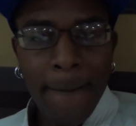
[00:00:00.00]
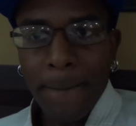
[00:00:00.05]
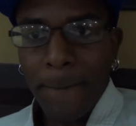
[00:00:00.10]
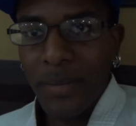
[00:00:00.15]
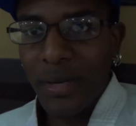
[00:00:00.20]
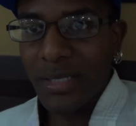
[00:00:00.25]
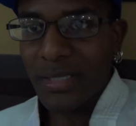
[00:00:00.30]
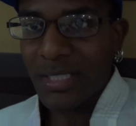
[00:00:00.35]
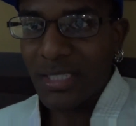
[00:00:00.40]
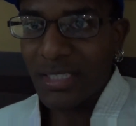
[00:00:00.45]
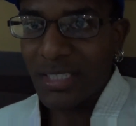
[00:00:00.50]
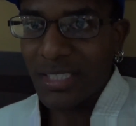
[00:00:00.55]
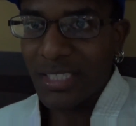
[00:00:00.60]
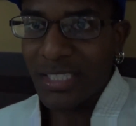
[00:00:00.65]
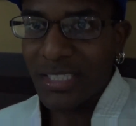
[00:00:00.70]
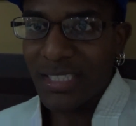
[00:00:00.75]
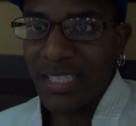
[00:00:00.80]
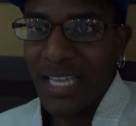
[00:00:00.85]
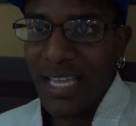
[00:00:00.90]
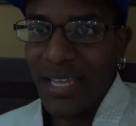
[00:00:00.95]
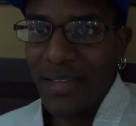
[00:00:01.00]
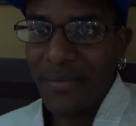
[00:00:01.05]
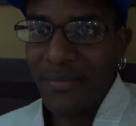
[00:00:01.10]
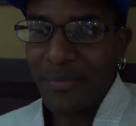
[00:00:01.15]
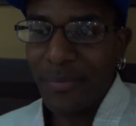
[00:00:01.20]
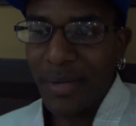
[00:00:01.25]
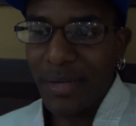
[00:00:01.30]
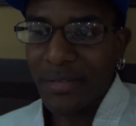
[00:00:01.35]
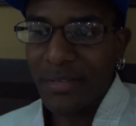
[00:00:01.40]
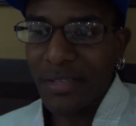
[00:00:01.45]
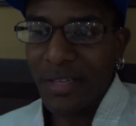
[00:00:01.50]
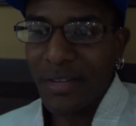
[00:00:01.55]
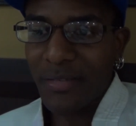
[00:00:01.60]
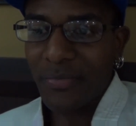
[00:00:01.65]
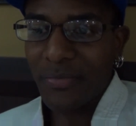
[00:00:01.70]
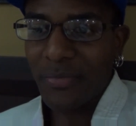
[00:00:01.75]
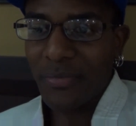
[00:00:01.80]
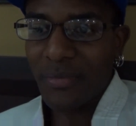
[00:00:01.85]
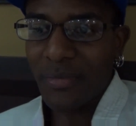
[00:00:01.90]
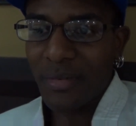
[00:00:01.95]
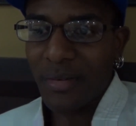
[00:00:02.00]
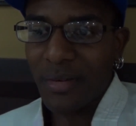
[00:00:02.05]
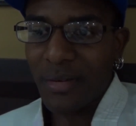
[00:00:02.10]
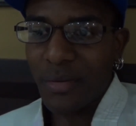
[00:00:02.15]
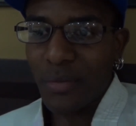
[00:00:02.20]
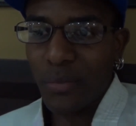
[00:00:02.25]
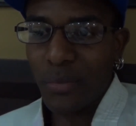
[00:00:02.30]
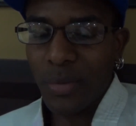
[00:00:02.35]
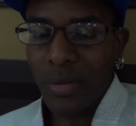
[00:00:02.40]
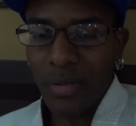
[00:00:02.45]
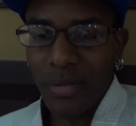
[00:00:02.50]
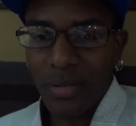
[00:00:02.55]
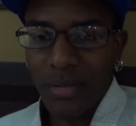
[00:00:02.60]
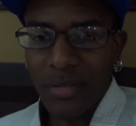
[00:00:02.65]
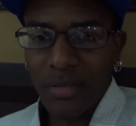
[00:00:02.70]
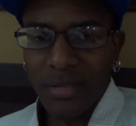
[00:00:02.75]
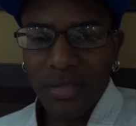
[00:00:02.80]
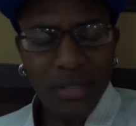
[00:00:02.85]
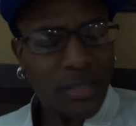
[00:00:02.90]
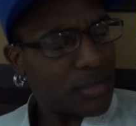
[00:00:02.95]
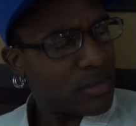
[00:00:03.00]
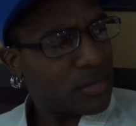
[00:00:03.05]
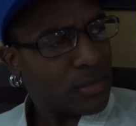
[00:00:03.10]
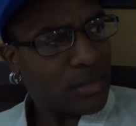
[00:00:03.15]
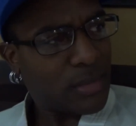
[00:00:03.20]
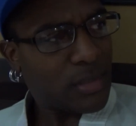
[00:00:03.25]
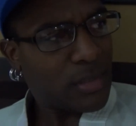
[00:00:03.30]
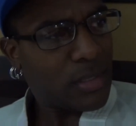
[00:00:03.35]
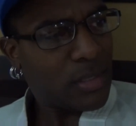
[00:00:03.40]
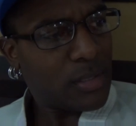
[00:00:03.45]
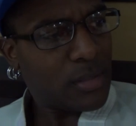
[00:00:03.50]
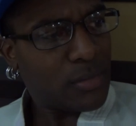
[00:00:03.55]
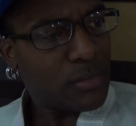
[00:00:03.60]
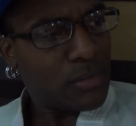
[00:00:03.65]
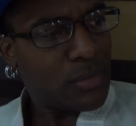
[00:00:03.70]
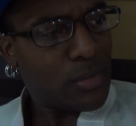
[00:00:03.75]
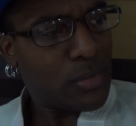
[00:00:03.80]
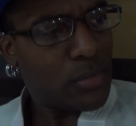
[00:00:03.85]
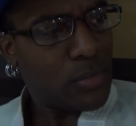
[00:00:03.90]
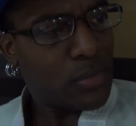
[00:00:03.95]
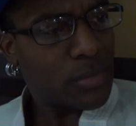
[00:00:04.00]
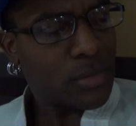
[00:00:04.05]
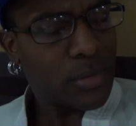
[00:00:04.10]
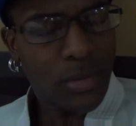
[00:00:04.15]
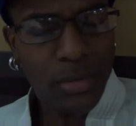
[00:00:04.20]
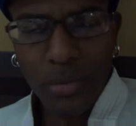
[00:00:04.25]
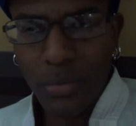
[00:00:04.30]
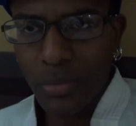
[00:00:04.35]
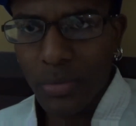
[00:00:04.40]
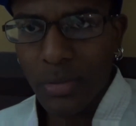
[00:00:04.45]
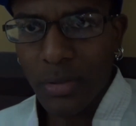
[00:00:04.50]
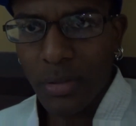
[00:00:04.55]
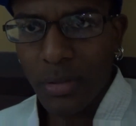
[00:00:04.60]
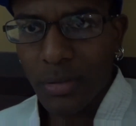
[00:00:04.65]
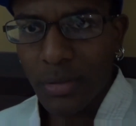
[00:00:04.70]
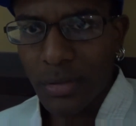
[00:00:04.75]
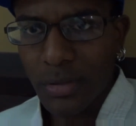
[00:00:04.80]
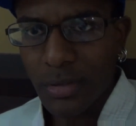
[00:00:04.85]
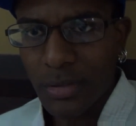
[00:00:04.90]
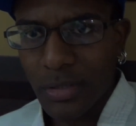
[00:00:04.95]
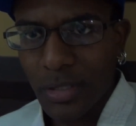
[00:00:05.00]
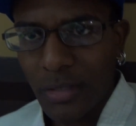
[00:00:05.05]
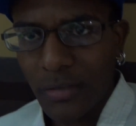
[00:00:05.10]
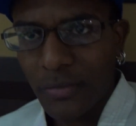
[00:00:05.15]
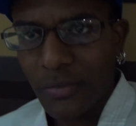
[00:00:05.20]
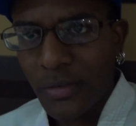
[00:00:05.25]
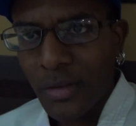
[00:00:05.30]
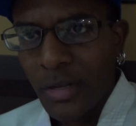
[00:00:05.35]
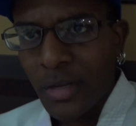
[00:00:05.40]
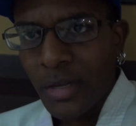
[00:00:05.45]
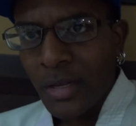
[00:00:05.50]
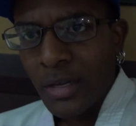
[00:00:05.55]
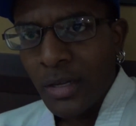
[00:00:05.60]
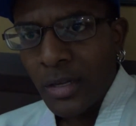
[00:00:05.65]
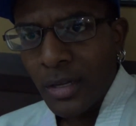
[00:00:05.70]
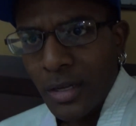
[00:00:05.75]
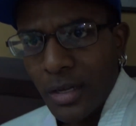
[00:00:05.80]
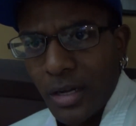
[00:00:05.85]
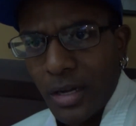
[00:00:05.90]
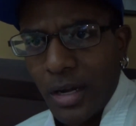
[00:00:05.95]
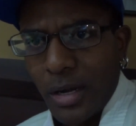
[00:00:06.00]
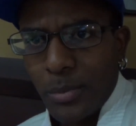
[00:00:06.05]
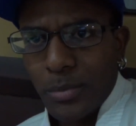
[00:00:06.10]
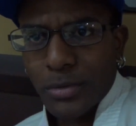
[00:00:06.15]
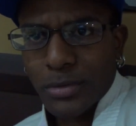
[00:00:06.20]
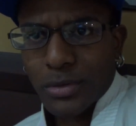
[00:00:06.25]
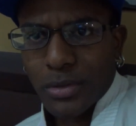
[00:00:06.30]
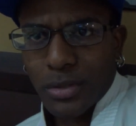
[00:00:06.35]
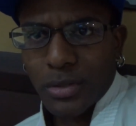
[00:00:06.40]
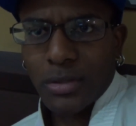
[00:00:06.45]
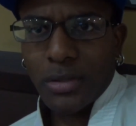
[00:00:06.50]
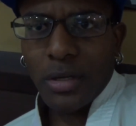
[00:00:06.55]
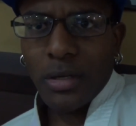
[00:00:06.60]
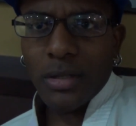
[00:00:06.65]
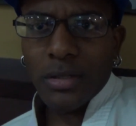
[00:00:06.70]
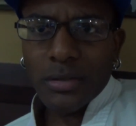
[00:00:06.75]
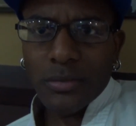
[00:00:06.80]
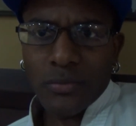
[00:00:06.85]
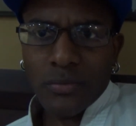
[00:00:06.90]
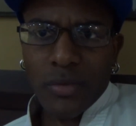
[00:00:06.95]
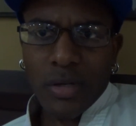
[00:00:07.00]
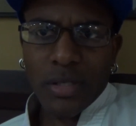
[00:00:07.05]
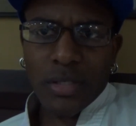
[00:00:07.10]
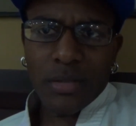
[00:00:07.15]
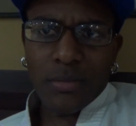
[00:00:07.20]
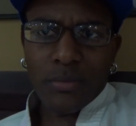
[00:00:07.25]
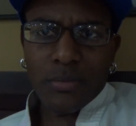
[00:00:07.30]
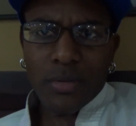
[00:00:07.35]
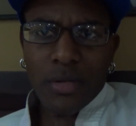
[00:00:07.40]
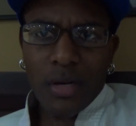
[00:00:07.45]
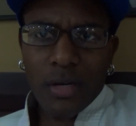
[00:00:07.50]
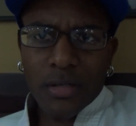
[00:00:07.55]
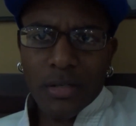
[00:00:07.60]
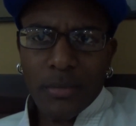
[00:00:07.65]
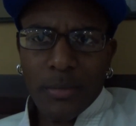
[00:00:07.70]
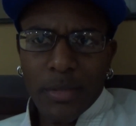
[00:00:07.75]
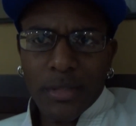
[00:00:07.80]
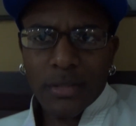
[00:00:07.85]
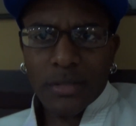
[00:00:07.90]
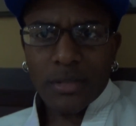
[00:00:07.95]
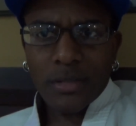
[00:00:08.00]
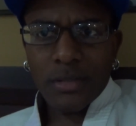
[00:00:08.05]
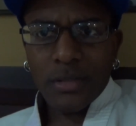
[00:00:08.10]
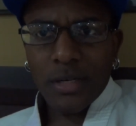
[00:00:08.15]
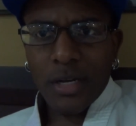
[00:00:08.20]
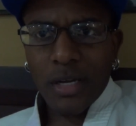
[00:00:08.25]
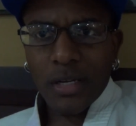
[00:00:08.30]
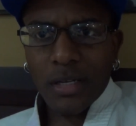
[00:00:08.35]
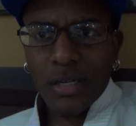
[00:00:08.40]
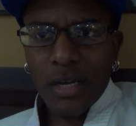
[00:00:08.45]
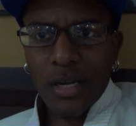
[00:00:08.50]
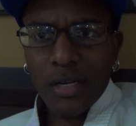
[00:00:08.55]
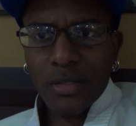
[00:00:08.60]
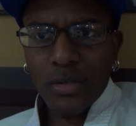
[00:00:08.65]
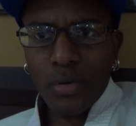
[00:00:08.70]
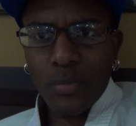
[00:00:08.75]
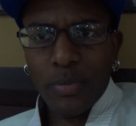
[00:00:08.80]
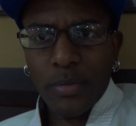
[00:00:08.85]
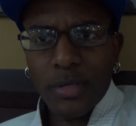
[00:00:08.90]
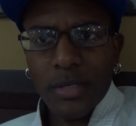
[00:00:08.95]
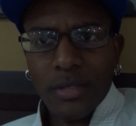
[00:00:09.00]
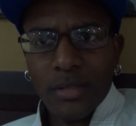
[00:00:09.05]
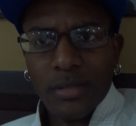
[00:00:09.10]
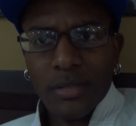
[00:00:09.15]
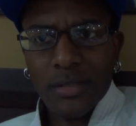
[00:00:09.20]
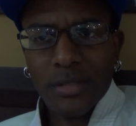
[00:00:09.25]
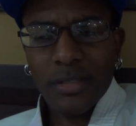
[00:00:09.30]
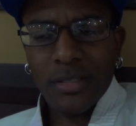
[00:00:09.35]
But since it doesn't have Microsoft Word, it's like I don't know what to do with all this stuff. I'm just gonna call it random document and I can't open it.